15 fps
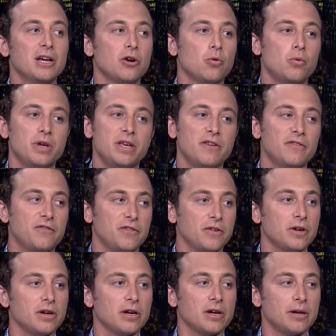we've
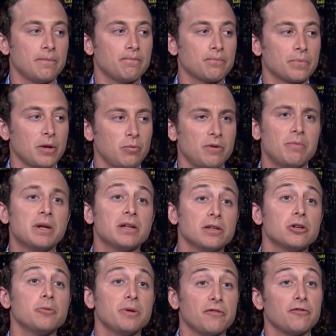been a
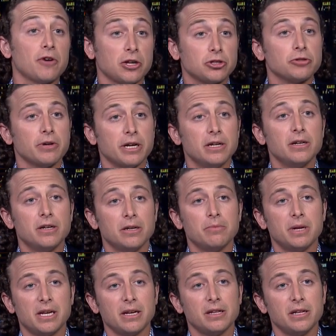little bit frustrated,
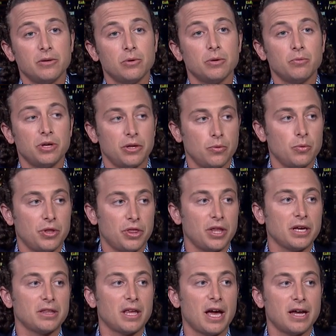admittingly. We
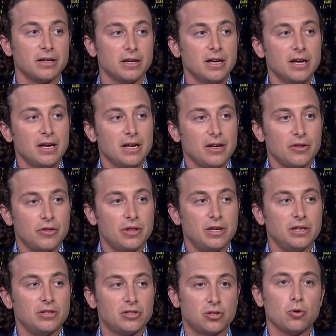think that
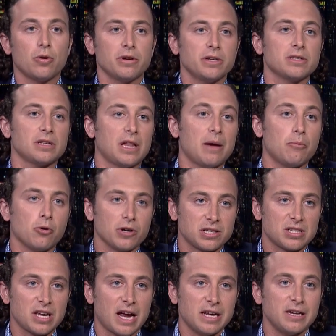the story is a lot more
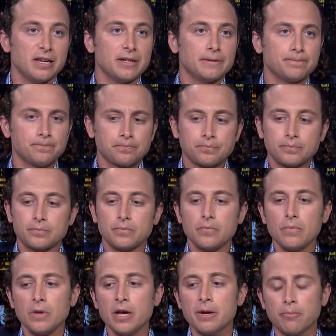exciting
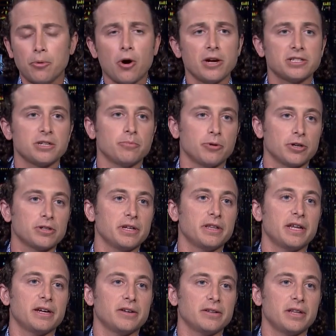in parts of Brooklyn
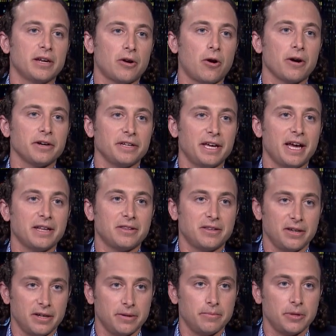that aren't yet
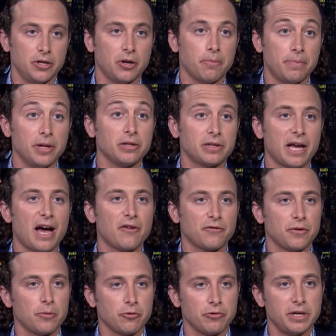built out
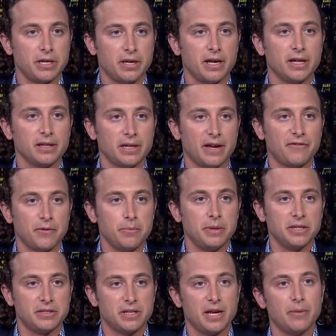from a retail and
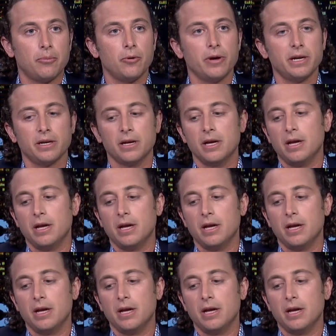F&B standpoint.